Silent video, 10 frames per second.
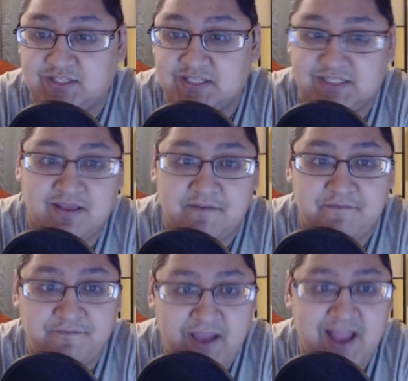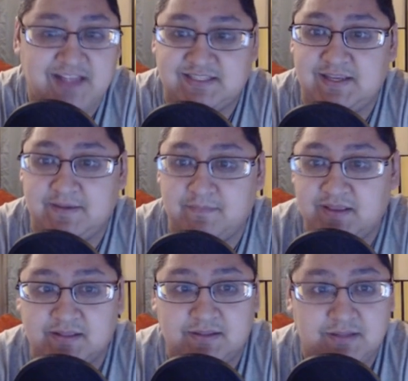This is the fast team and
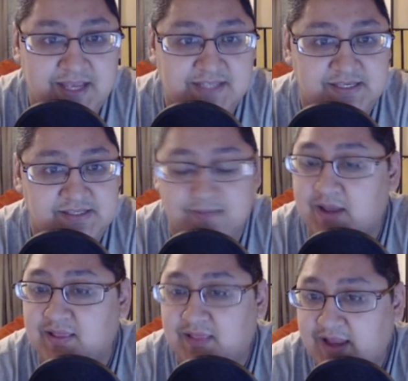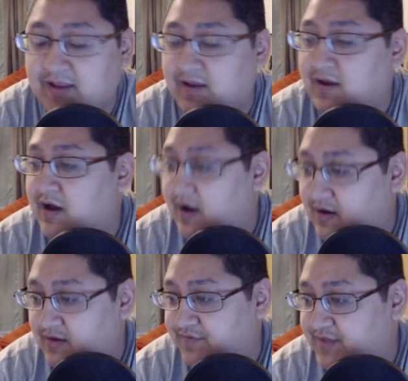the lazy team. I like
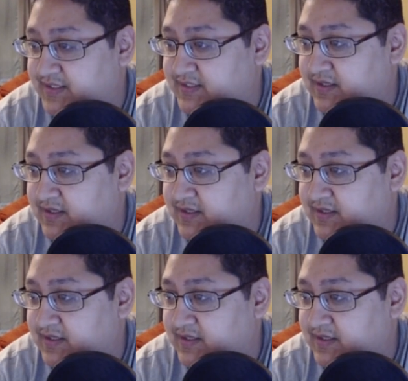all of this.